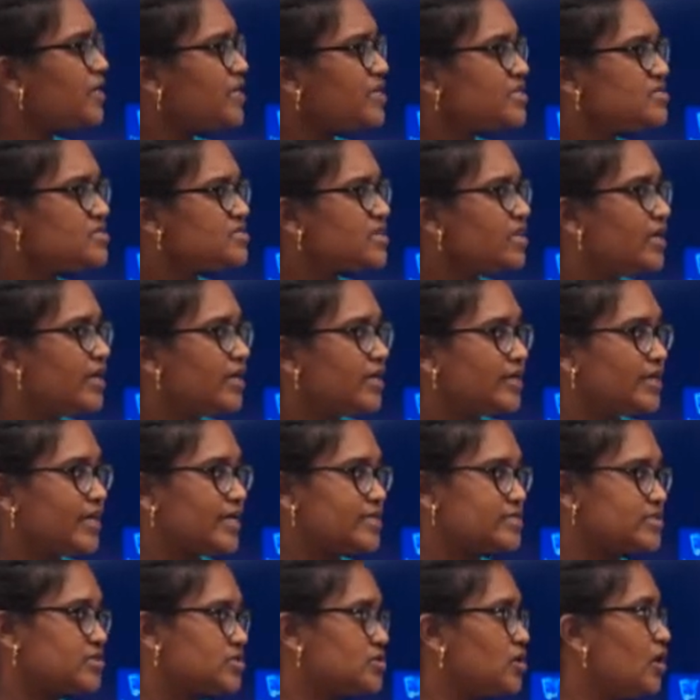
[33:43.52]
is
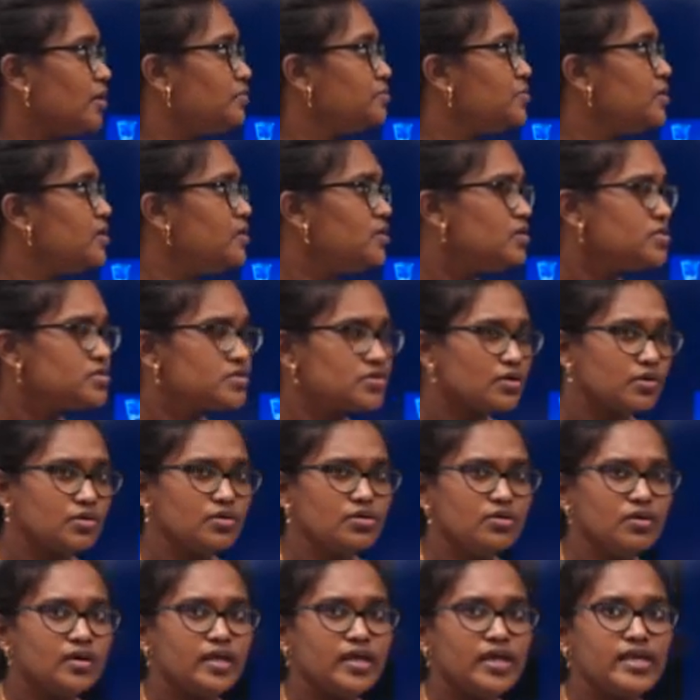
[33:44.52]
desktop.
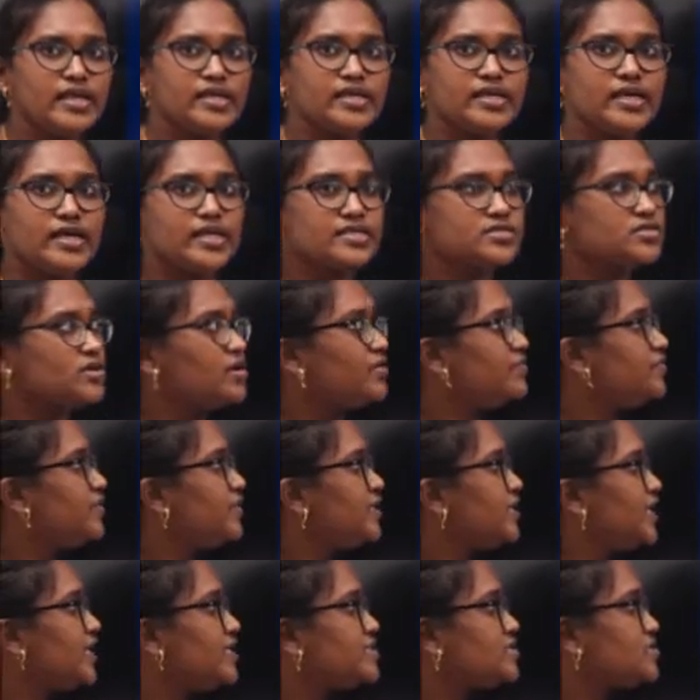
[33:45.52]
So in case of
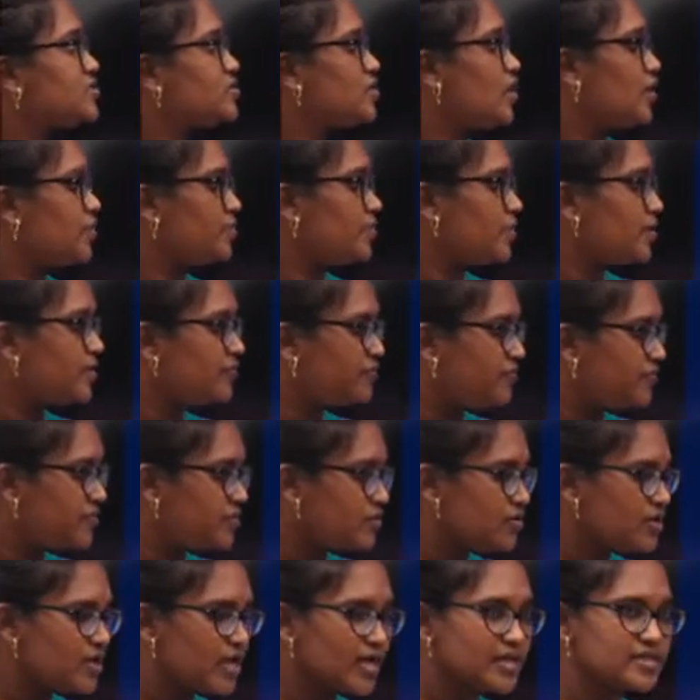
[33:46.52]
a desktop, if
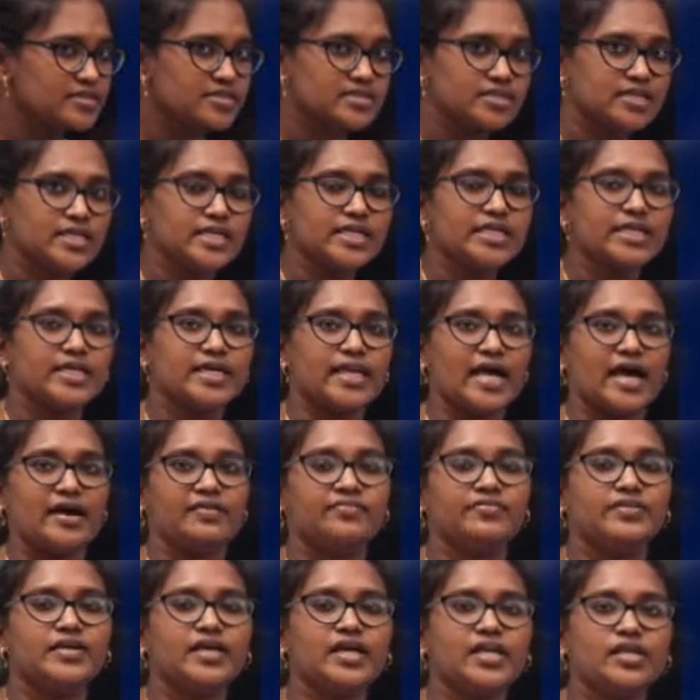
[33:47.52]
you consider
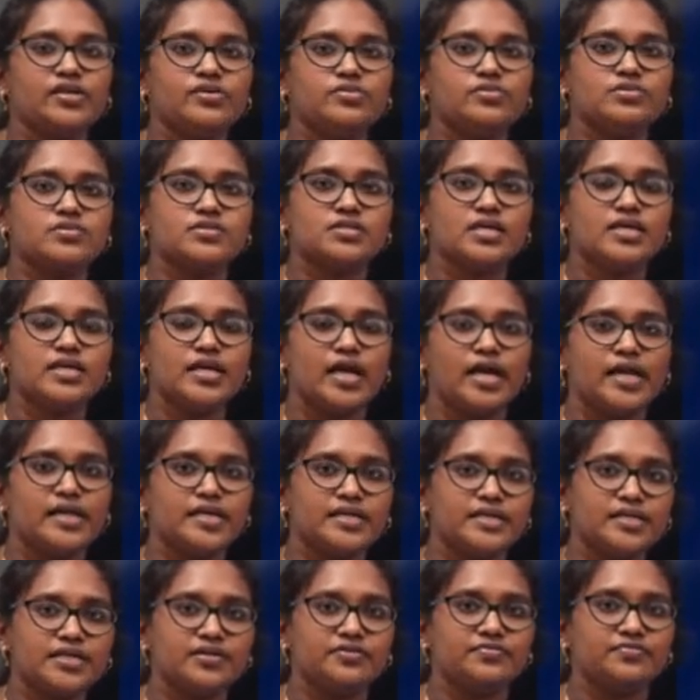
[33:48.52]
graphical user
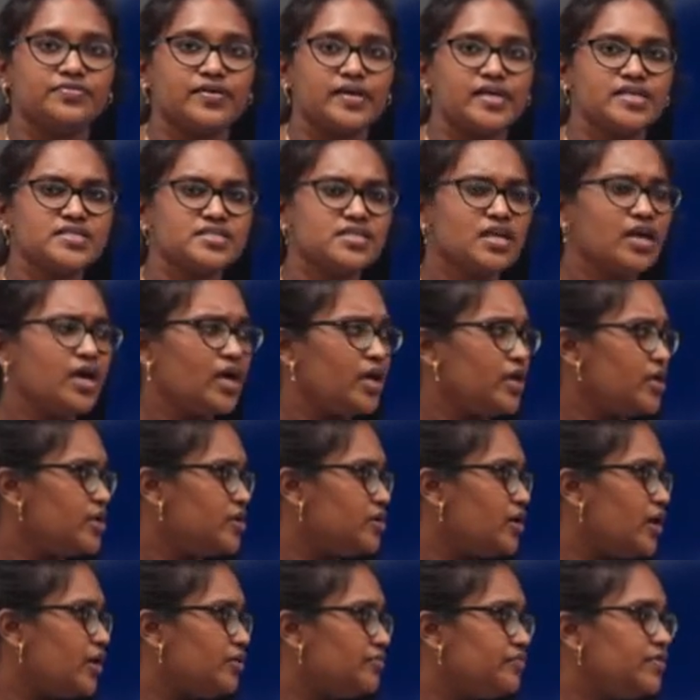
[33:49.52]
interface,
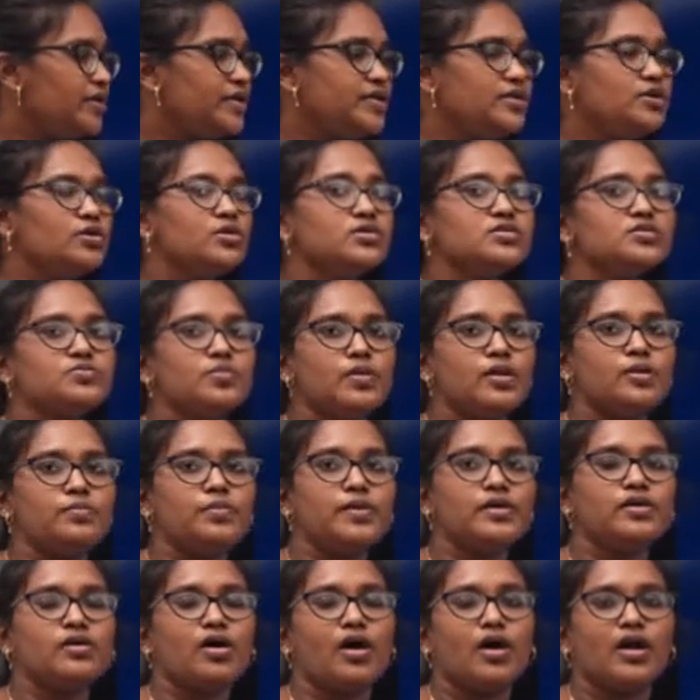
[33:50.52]
your windows will
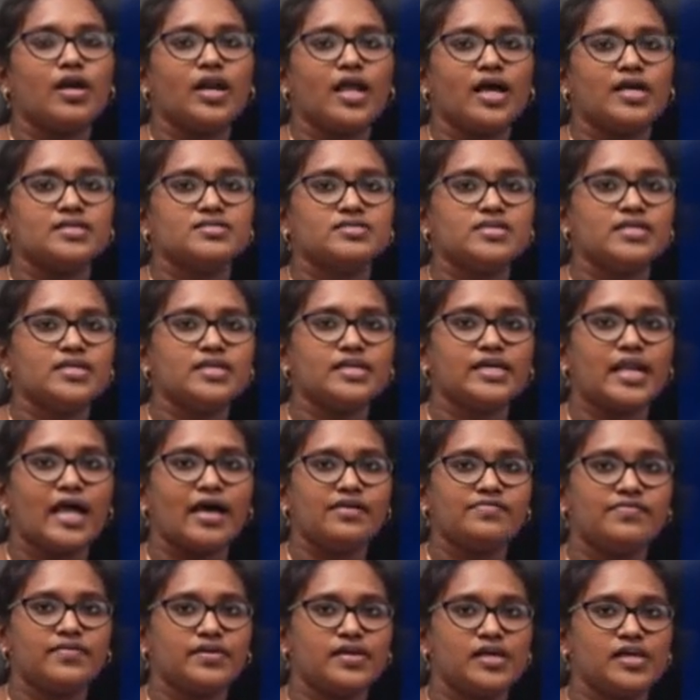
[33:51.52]
be called as a
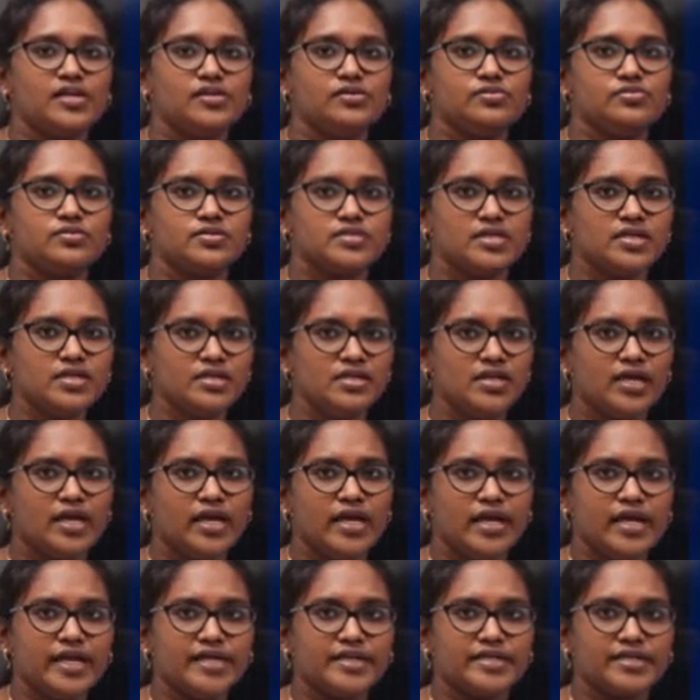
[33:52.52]
graphical user
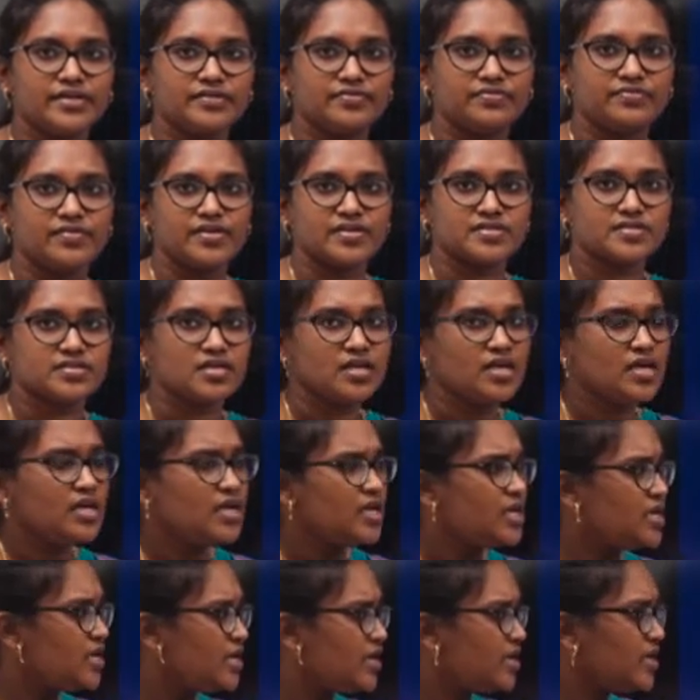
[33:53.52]
interface.
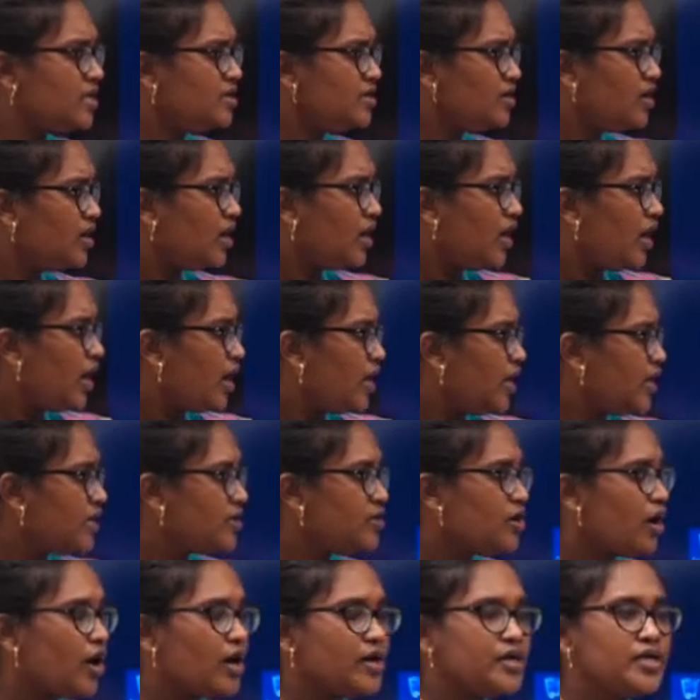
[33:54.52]
Here in
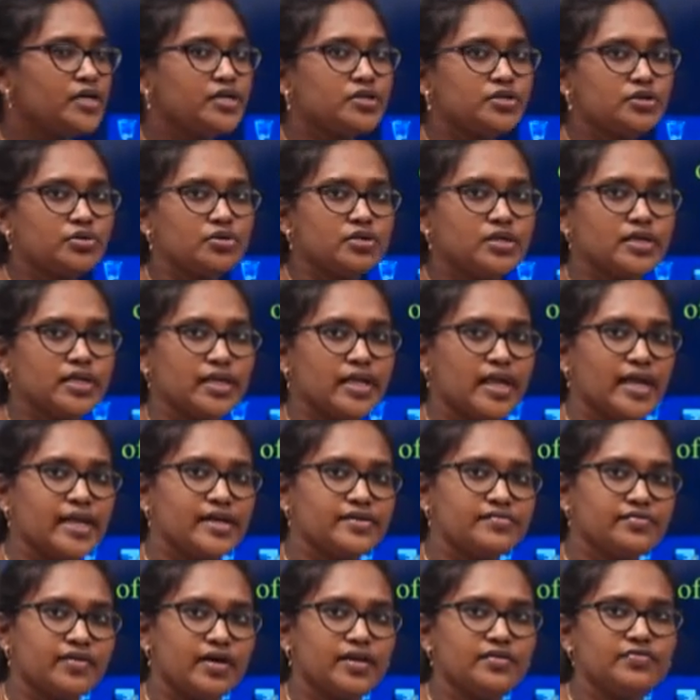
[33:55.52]
order to
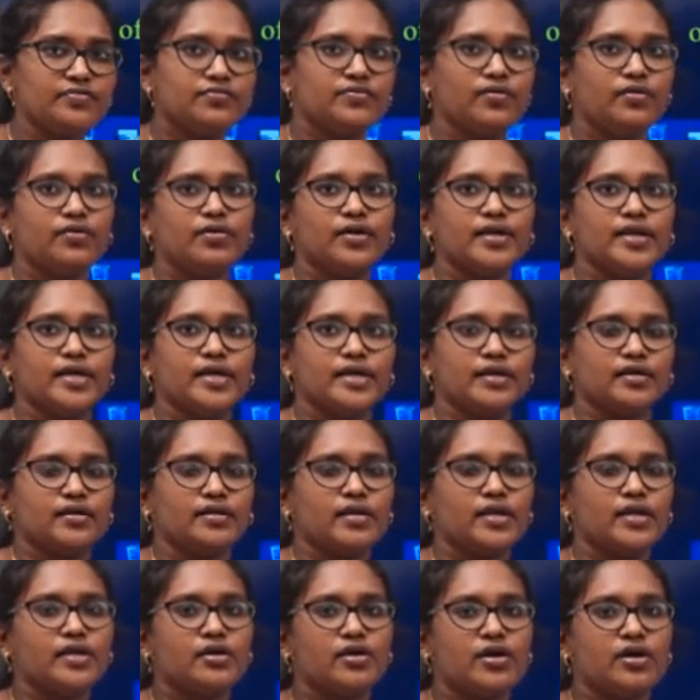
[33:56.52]
create one folder, I